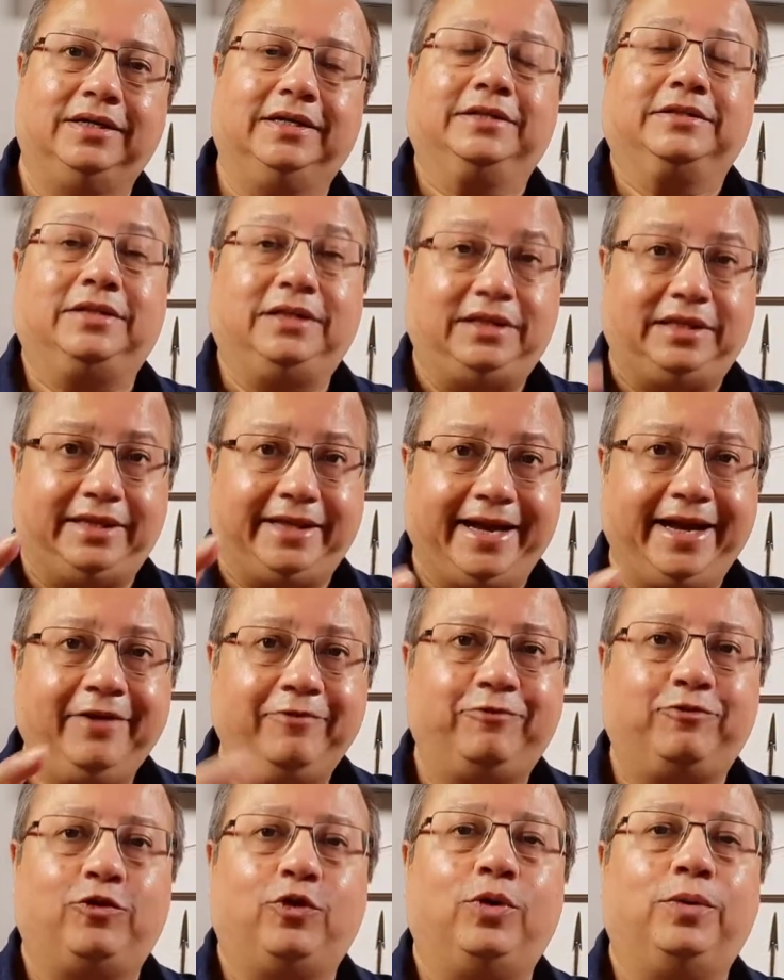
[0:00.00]

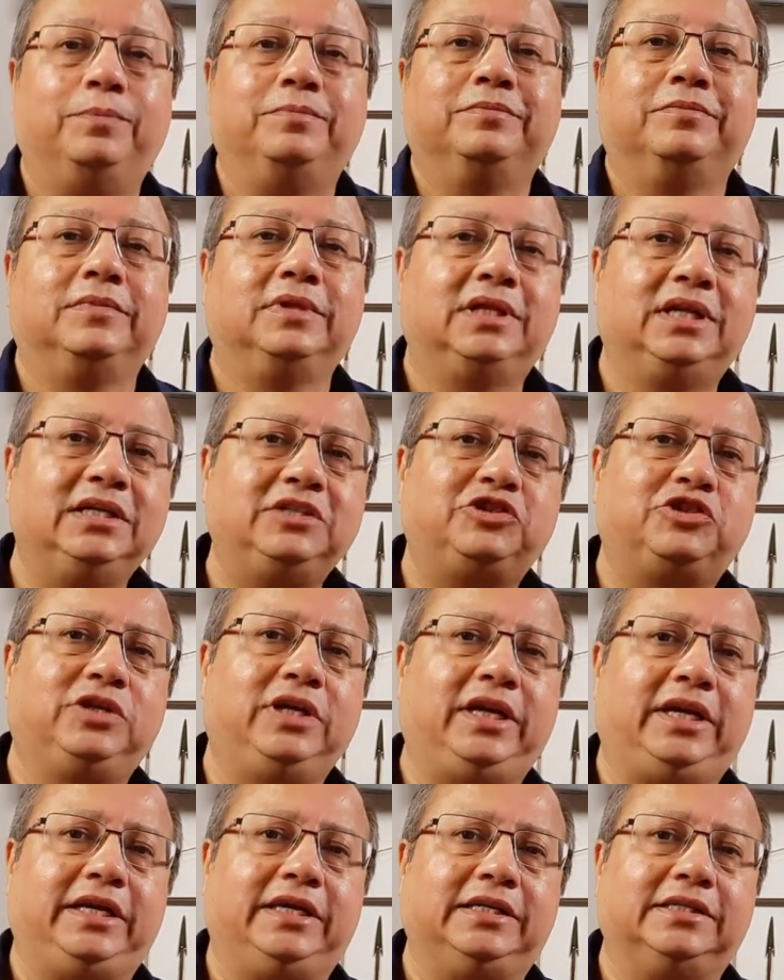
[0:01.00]
Therefore, this
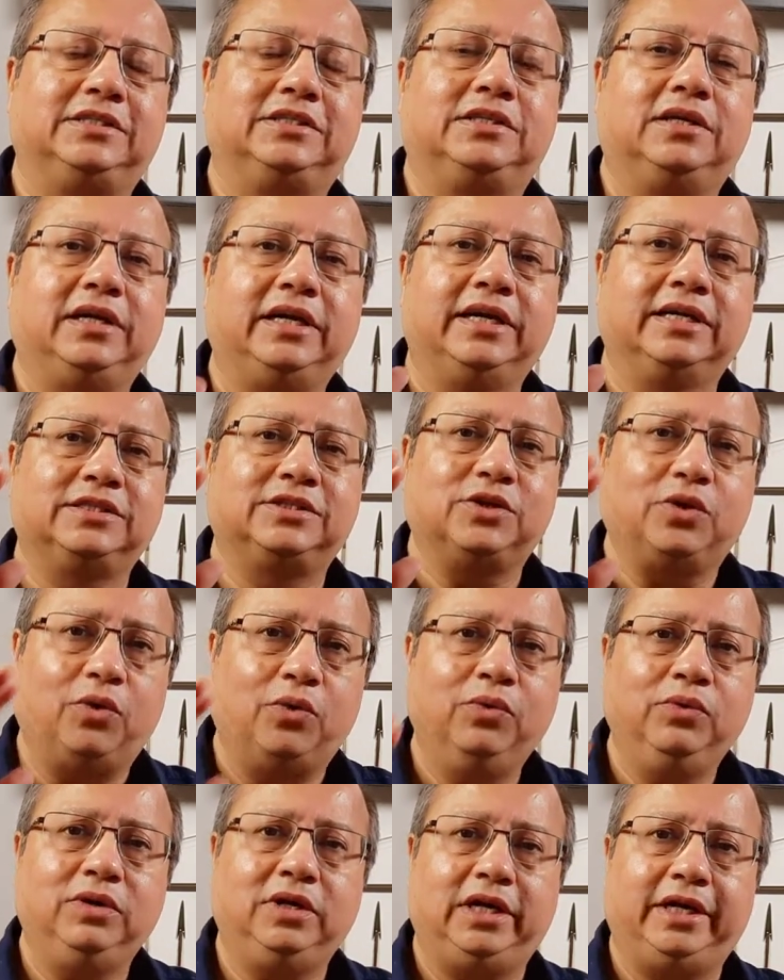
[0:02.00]
series is
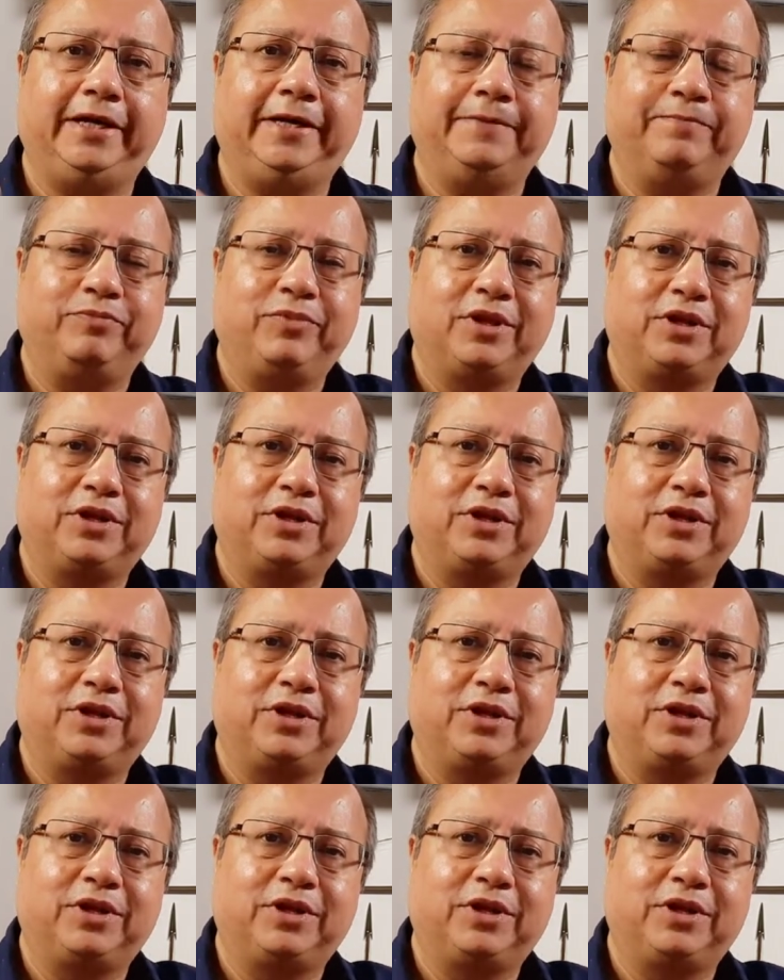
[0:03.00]
only